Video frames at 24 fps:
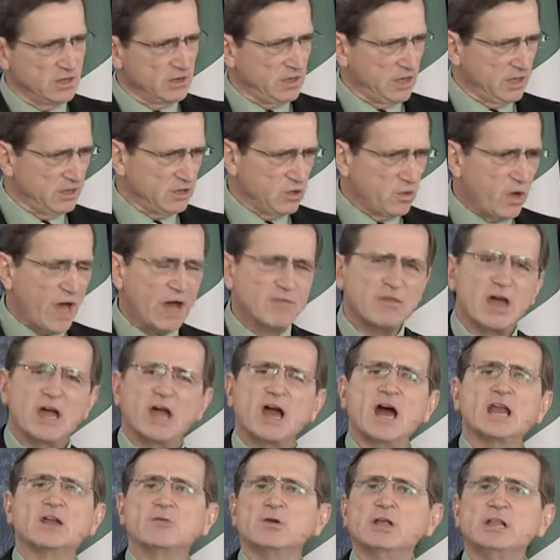and you have that
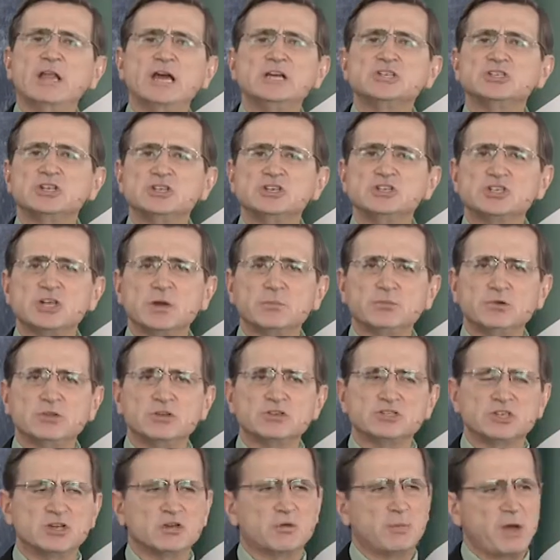kind of relationship with your
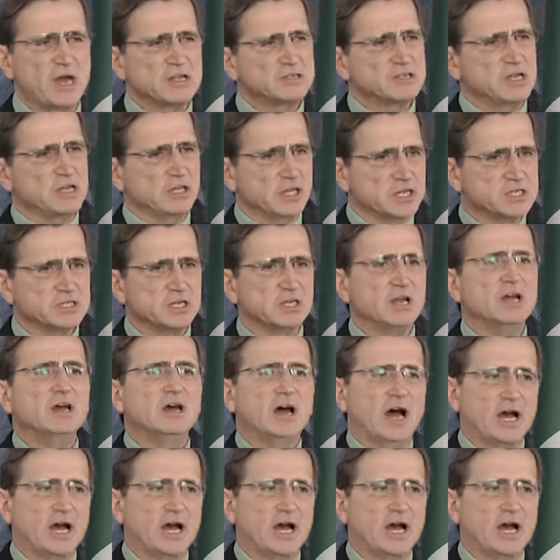senior pastor, say, listen,